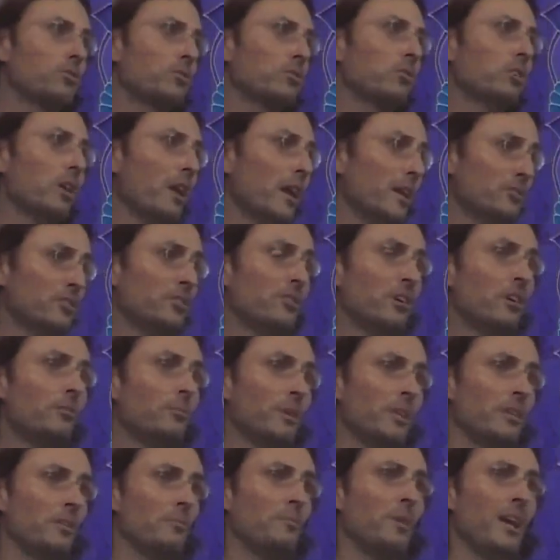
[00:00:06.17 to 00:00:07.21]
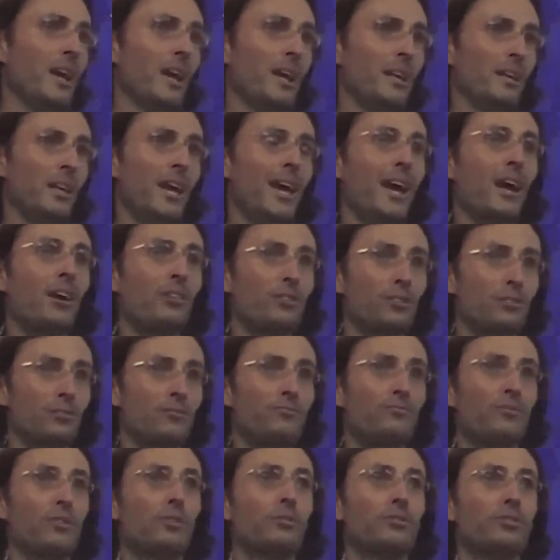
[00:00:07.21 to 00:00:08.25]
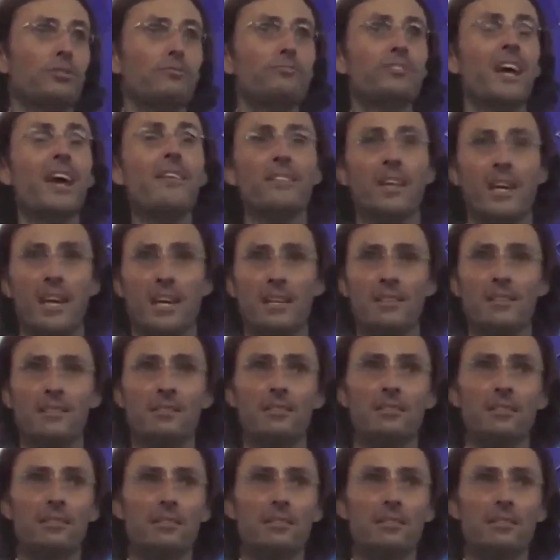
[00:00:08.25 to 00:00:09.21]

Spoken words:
Would you like to comment about how you feel you've done that?